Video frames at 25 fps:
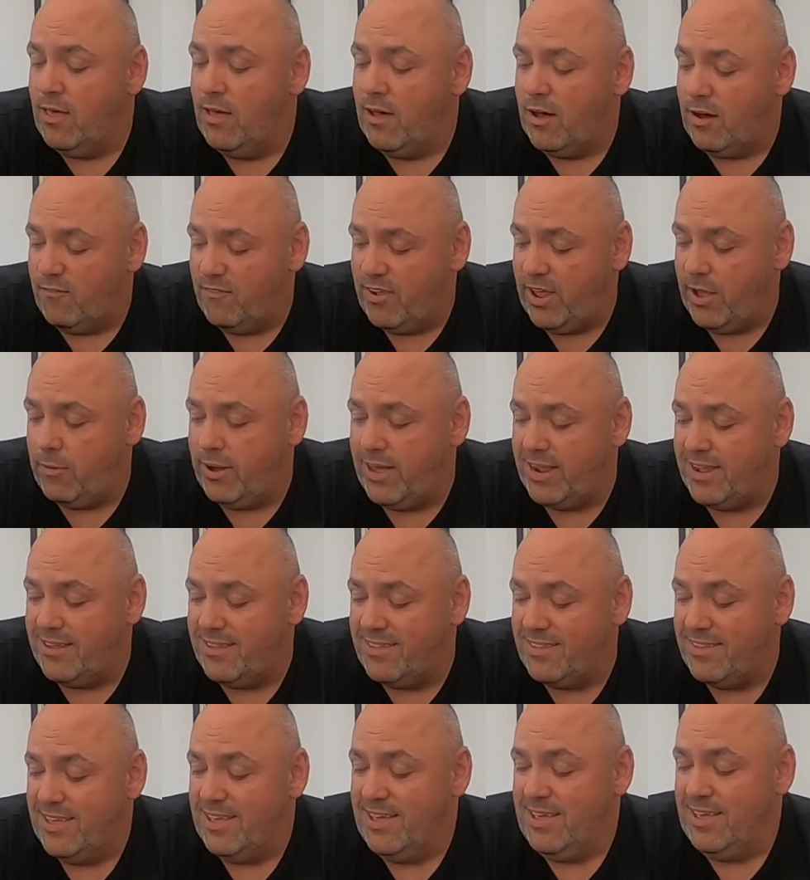I've now had
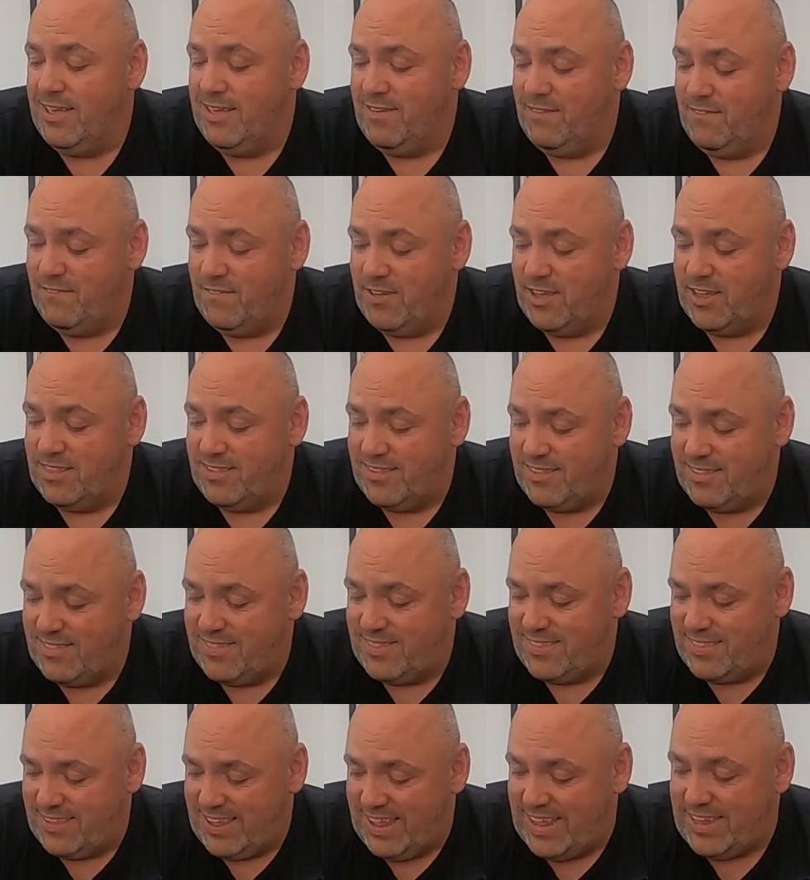a
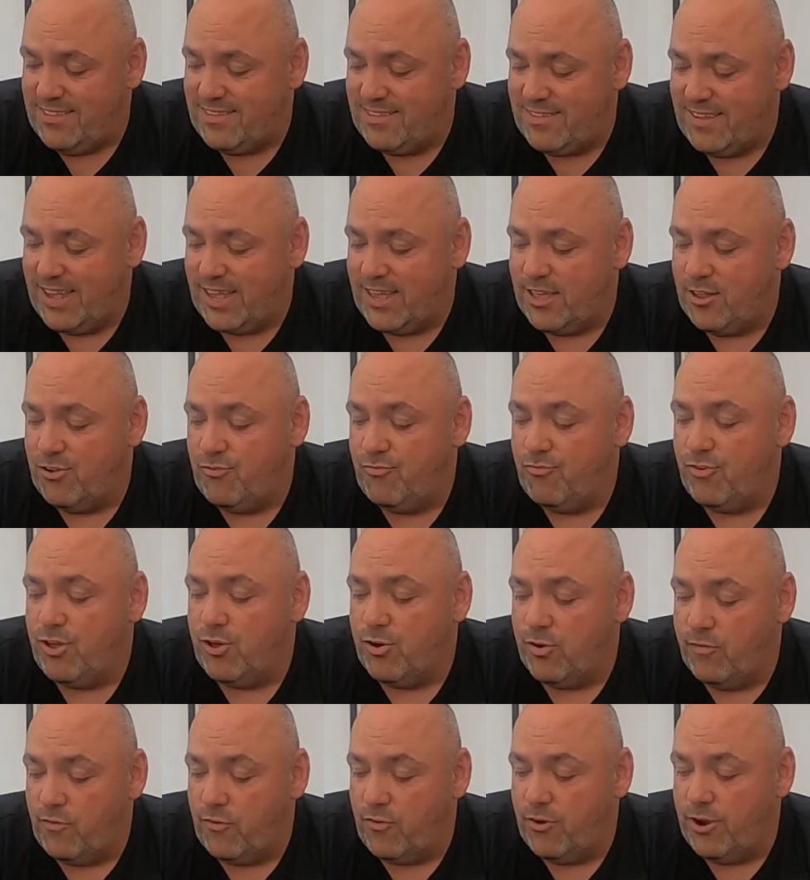10-second
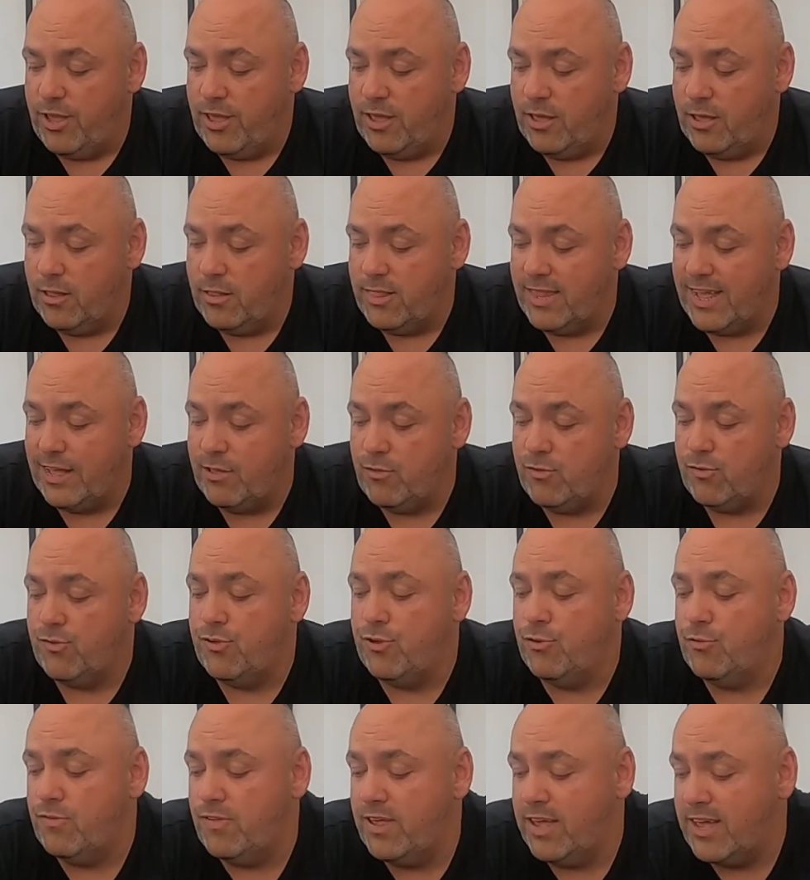recovery, down to
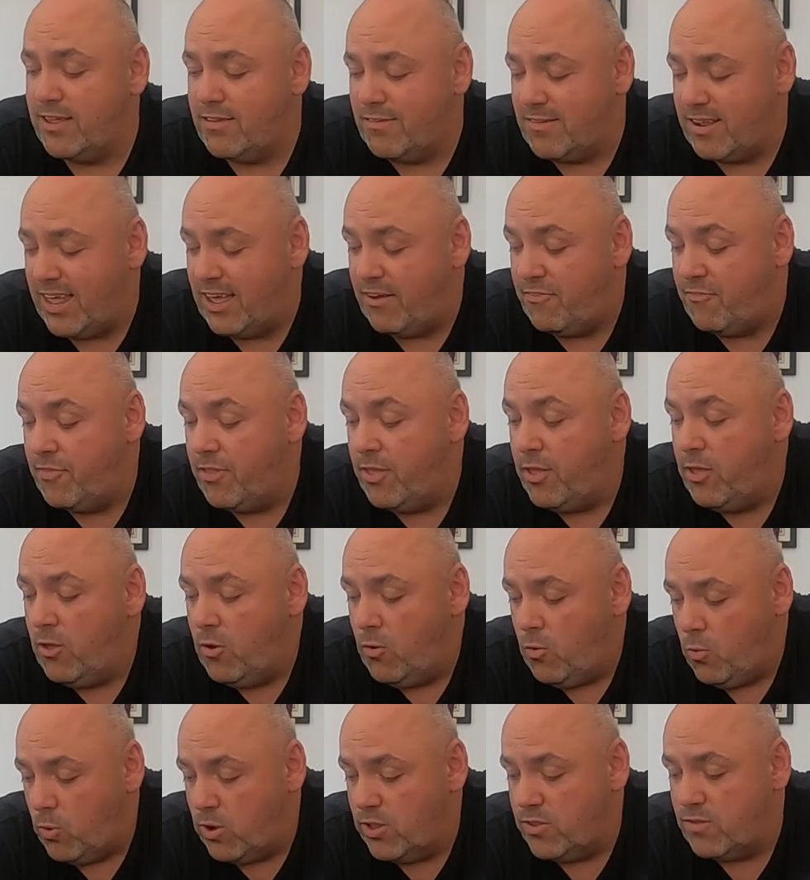2 seconds left,
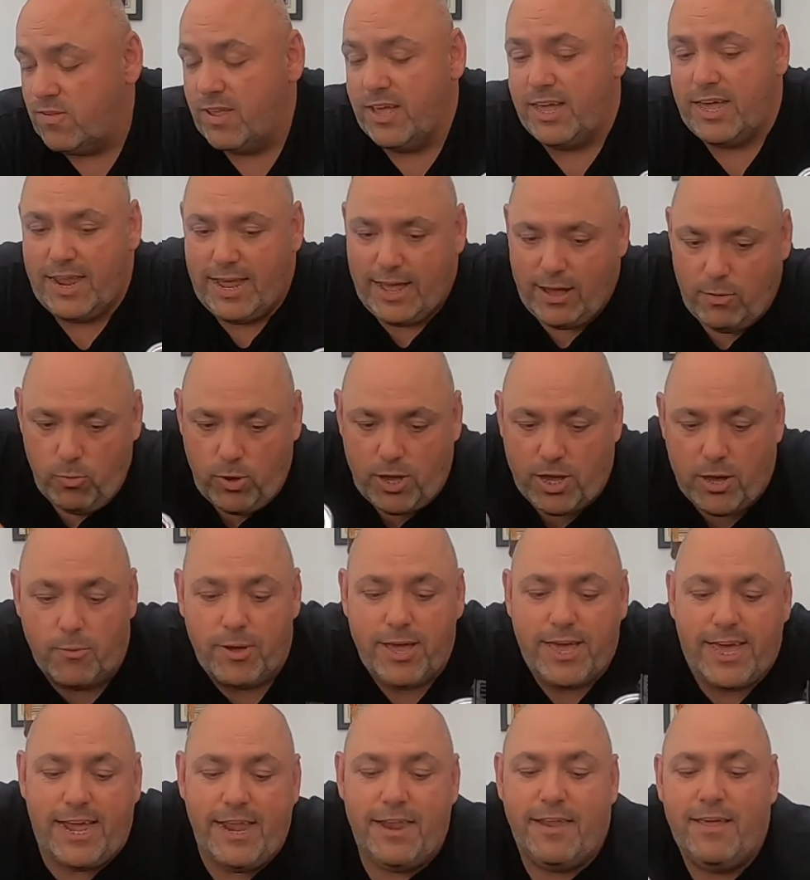1 second, and we go
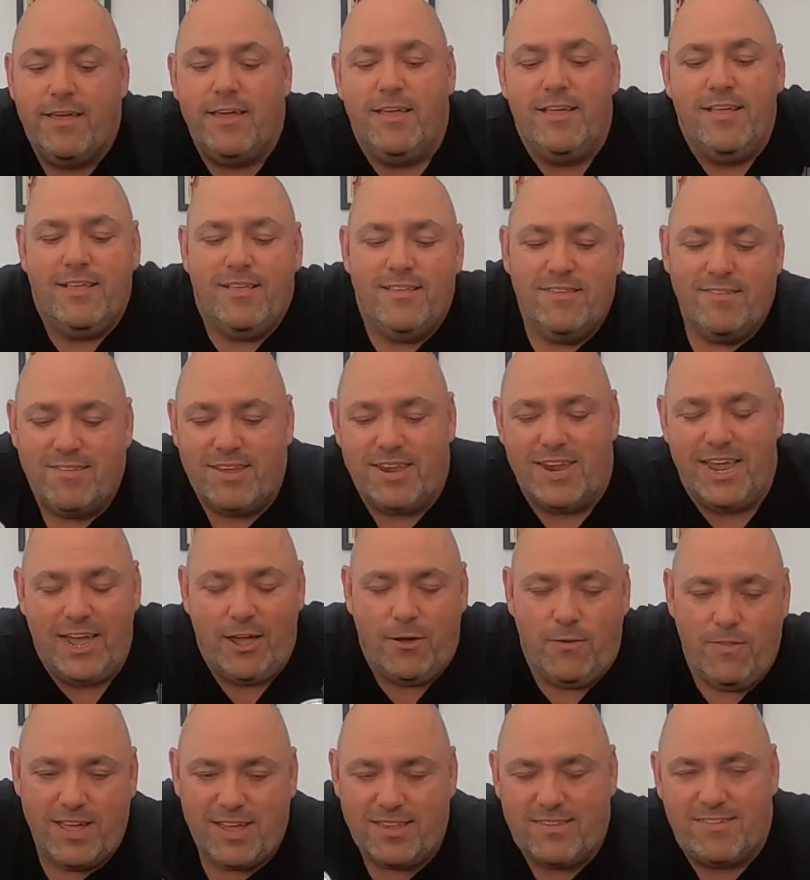again. So now
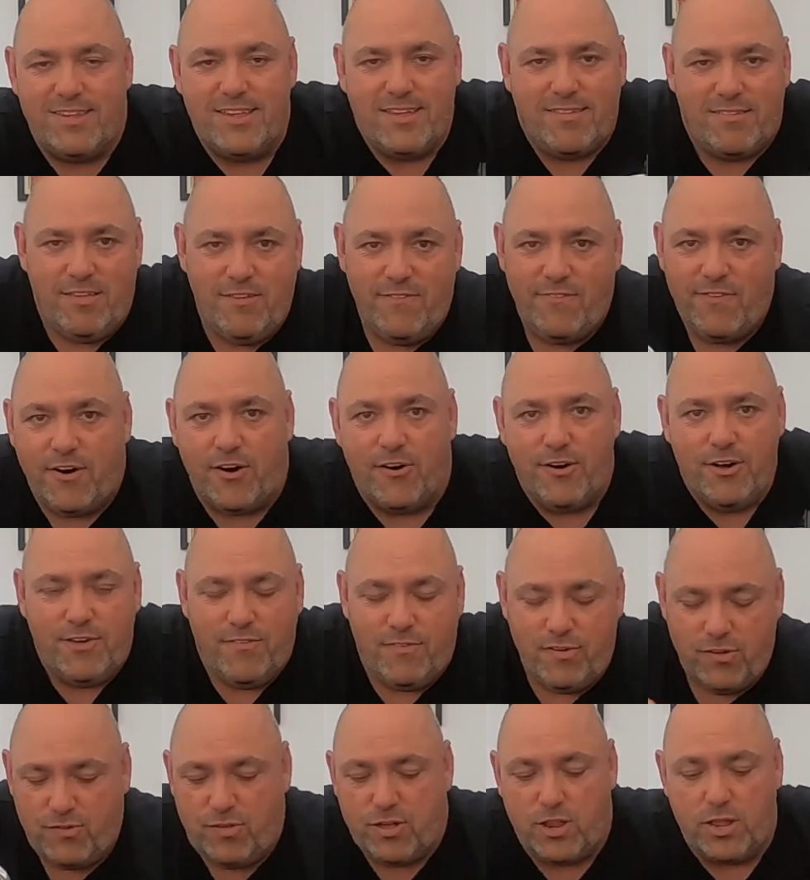that 65
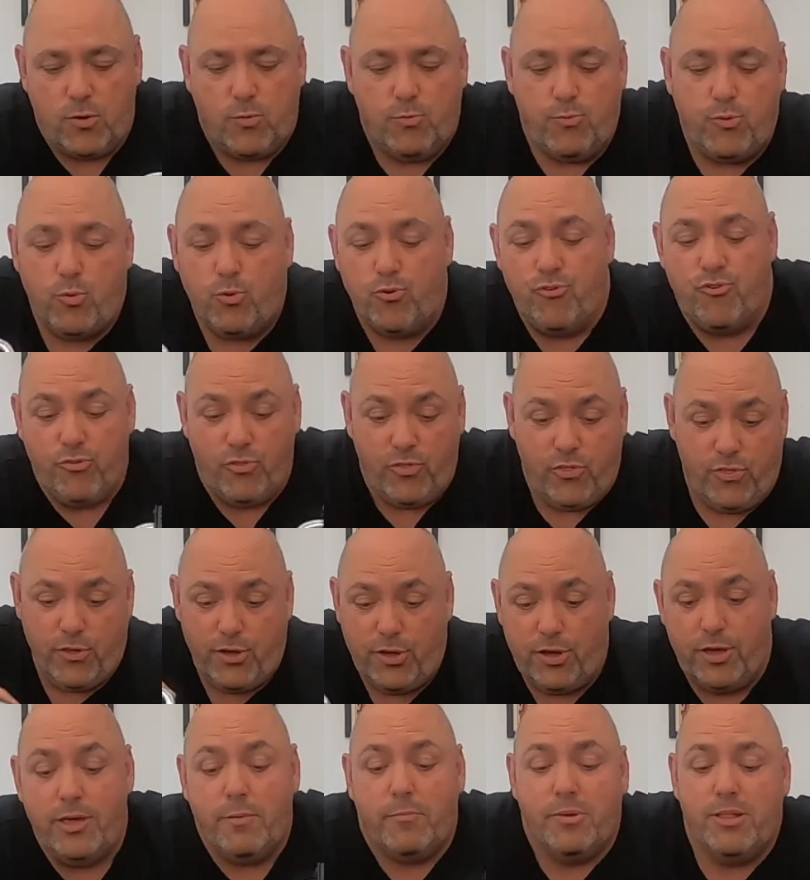has got to go
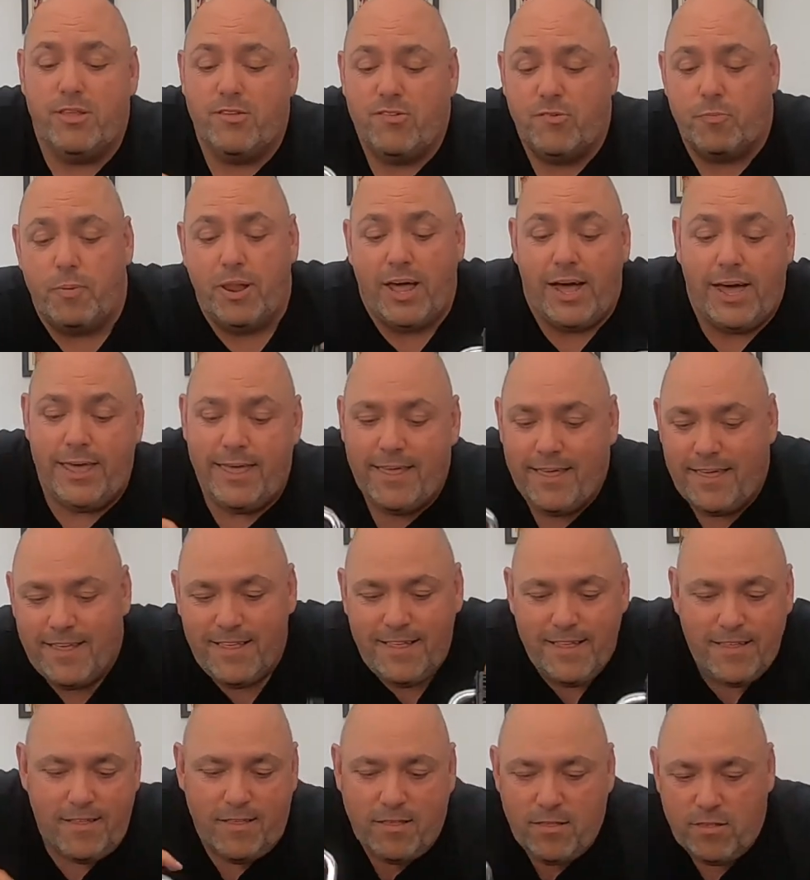230 on my display.
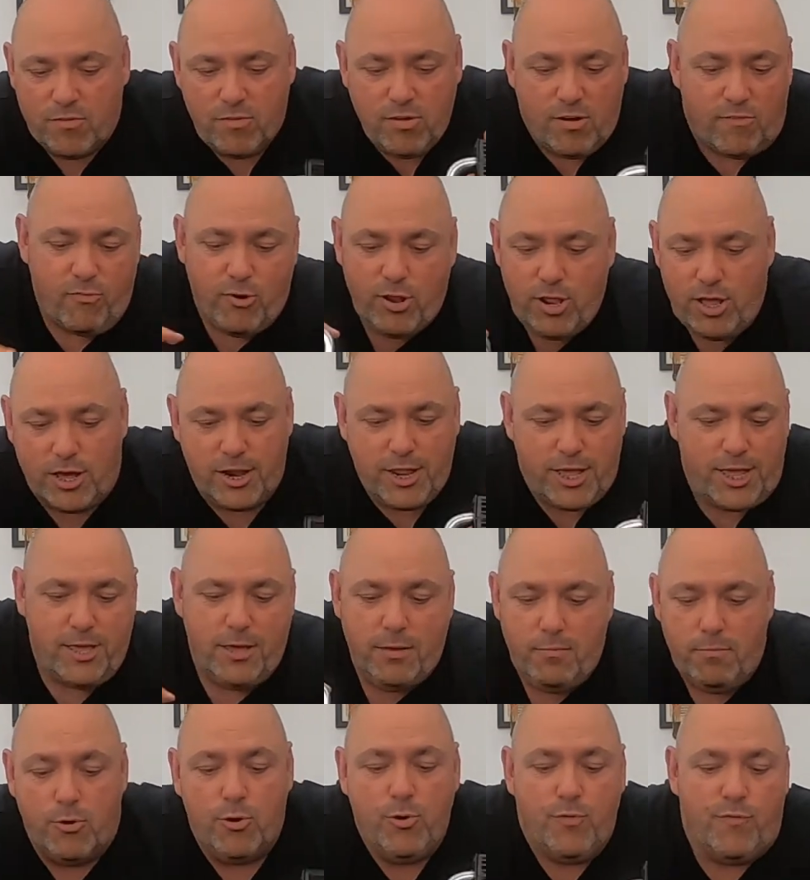So I've really got to
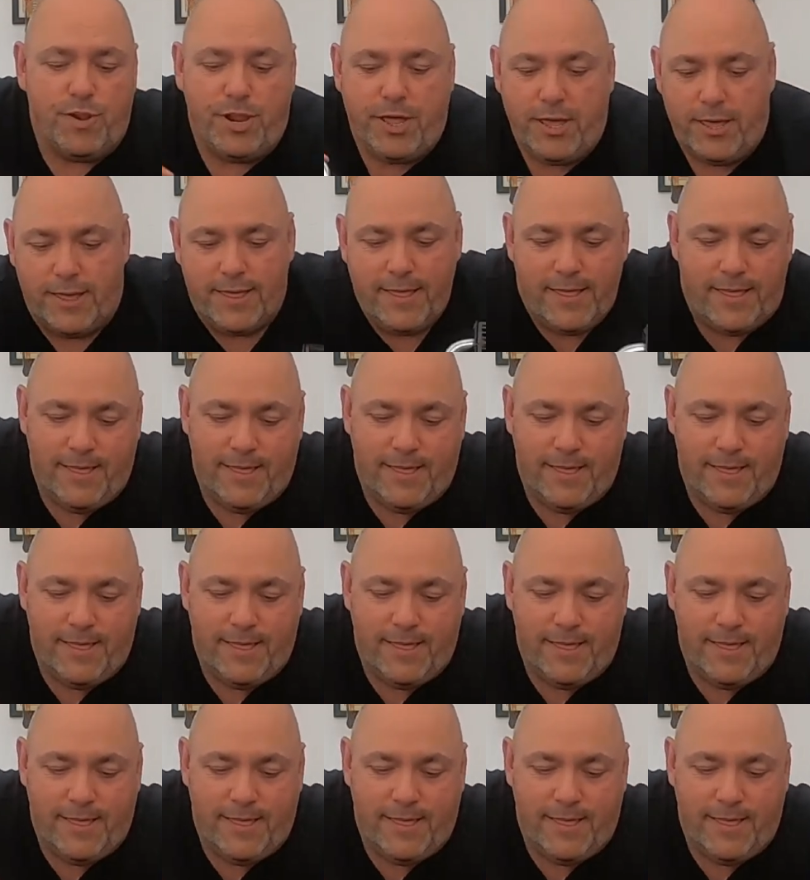keep moving it.